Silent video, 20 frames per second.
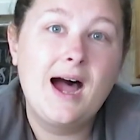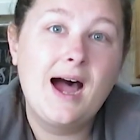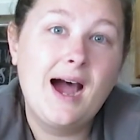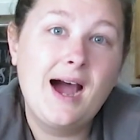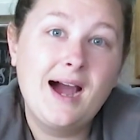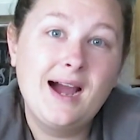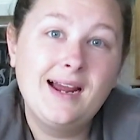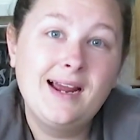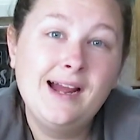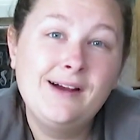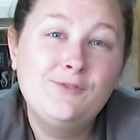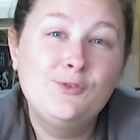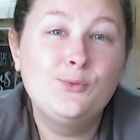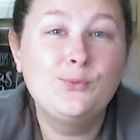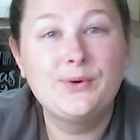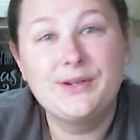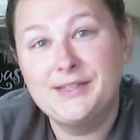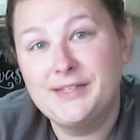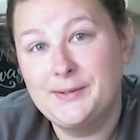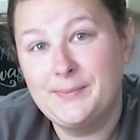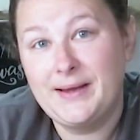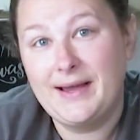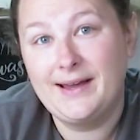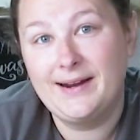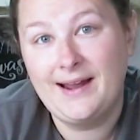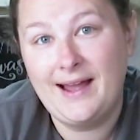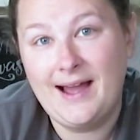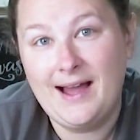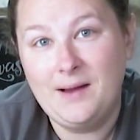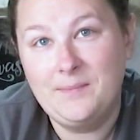I have a really
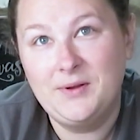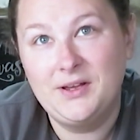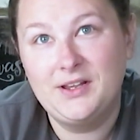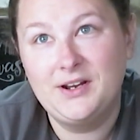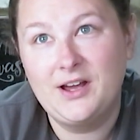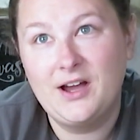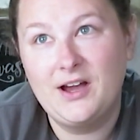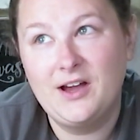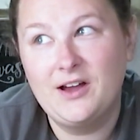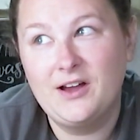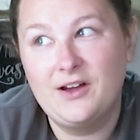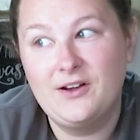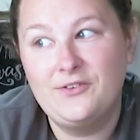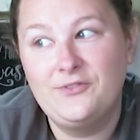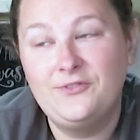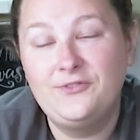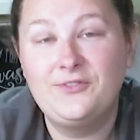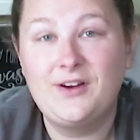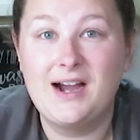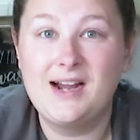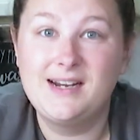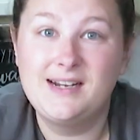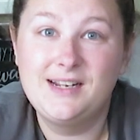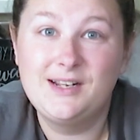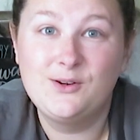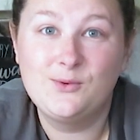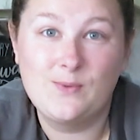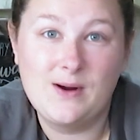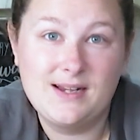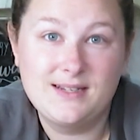bad habit of
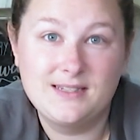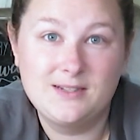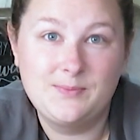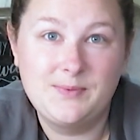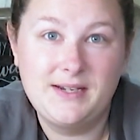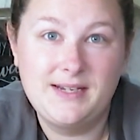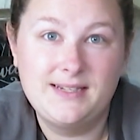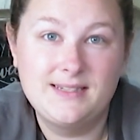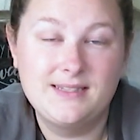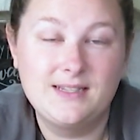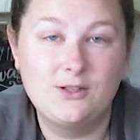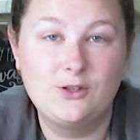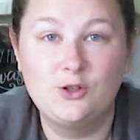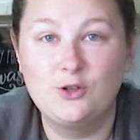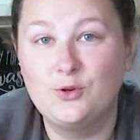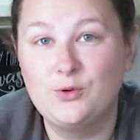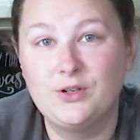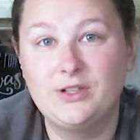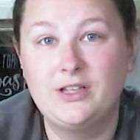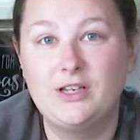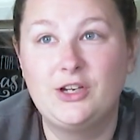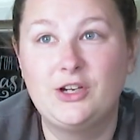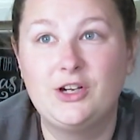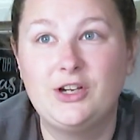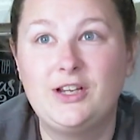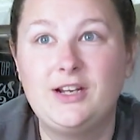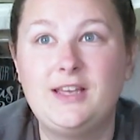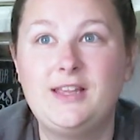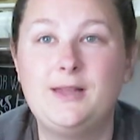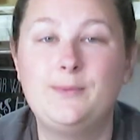finding recipes that look really
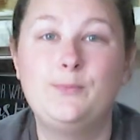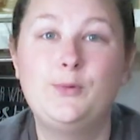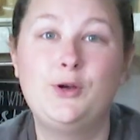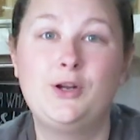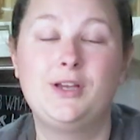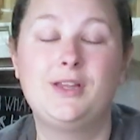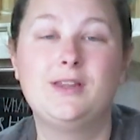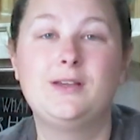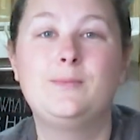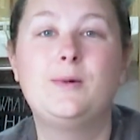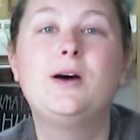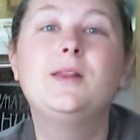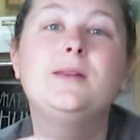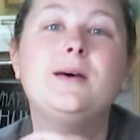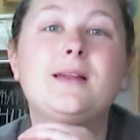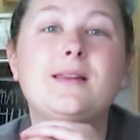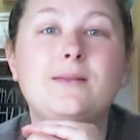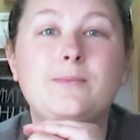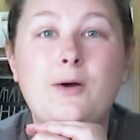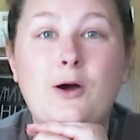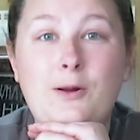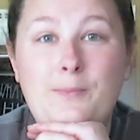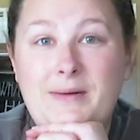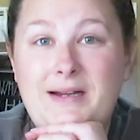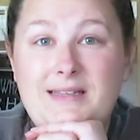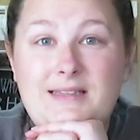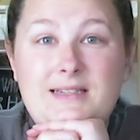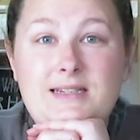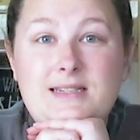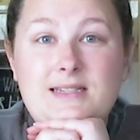good and then putting them on
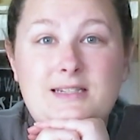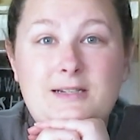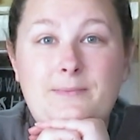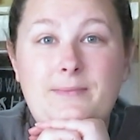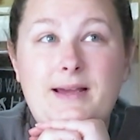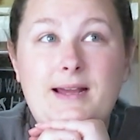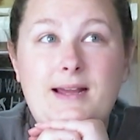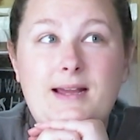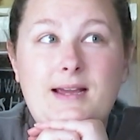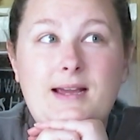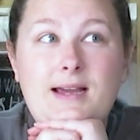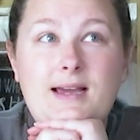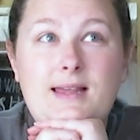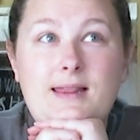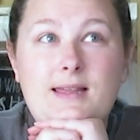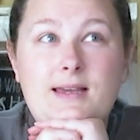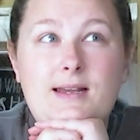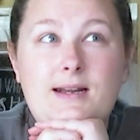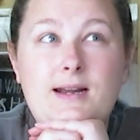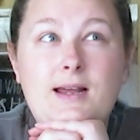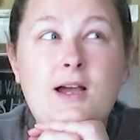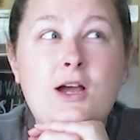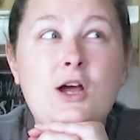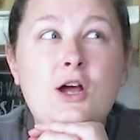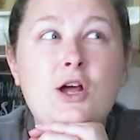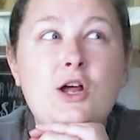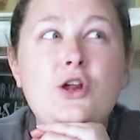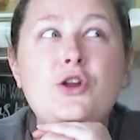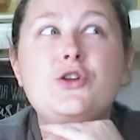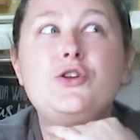my list to make and then
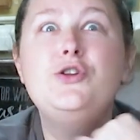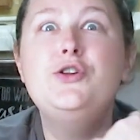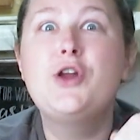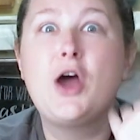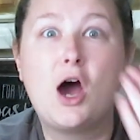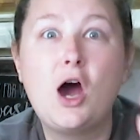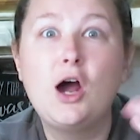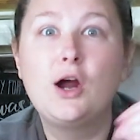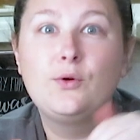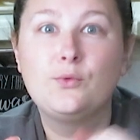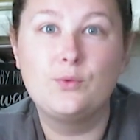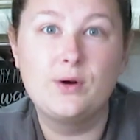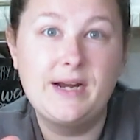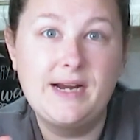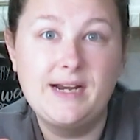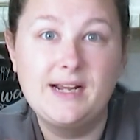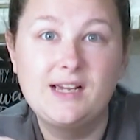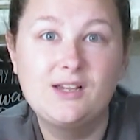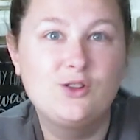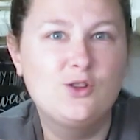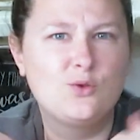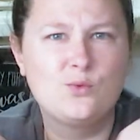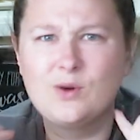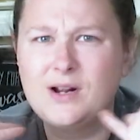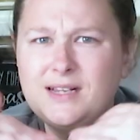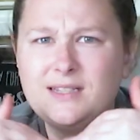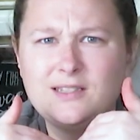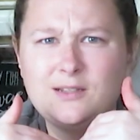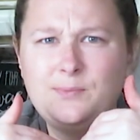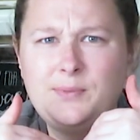not reading the
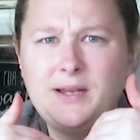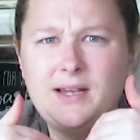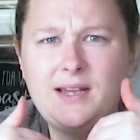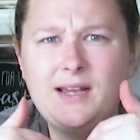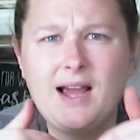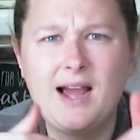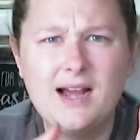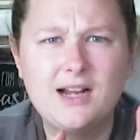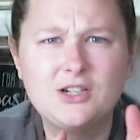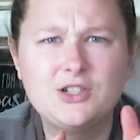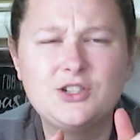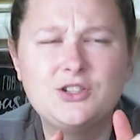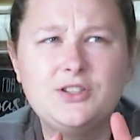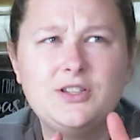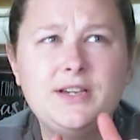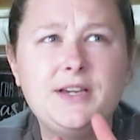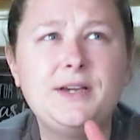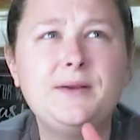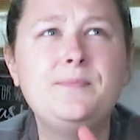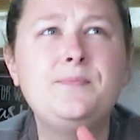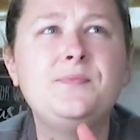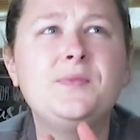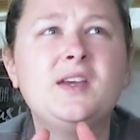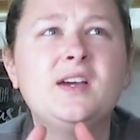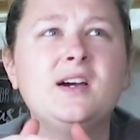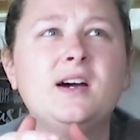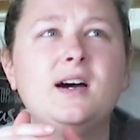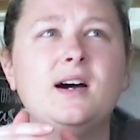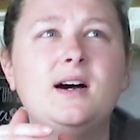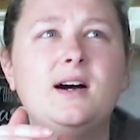recipe actually
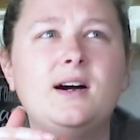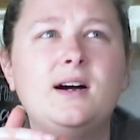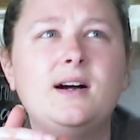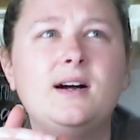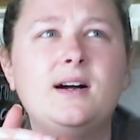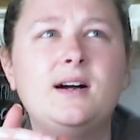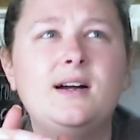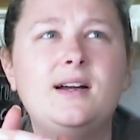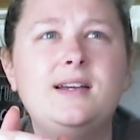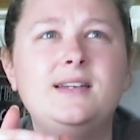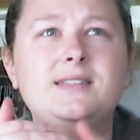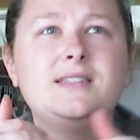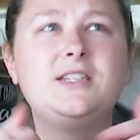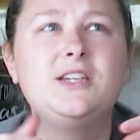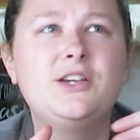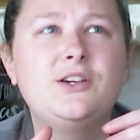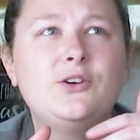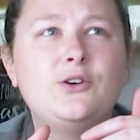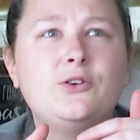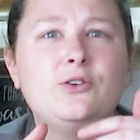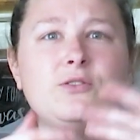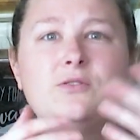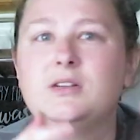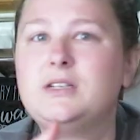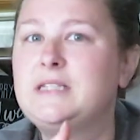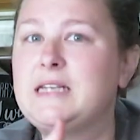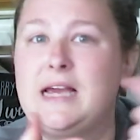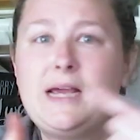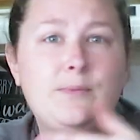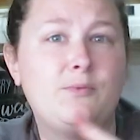until the
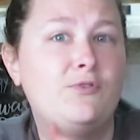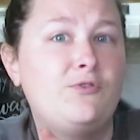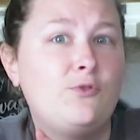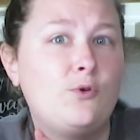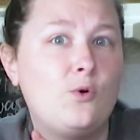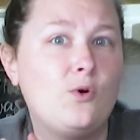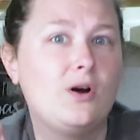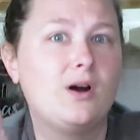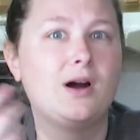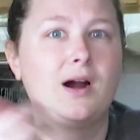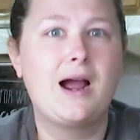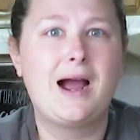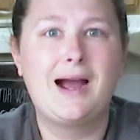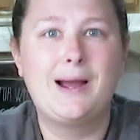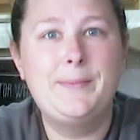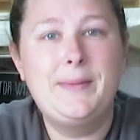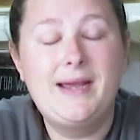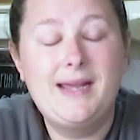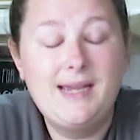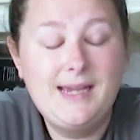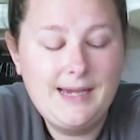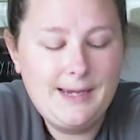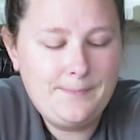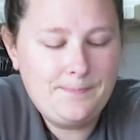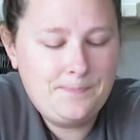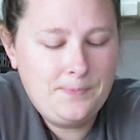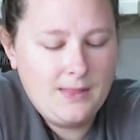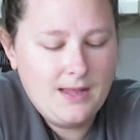day before I make it.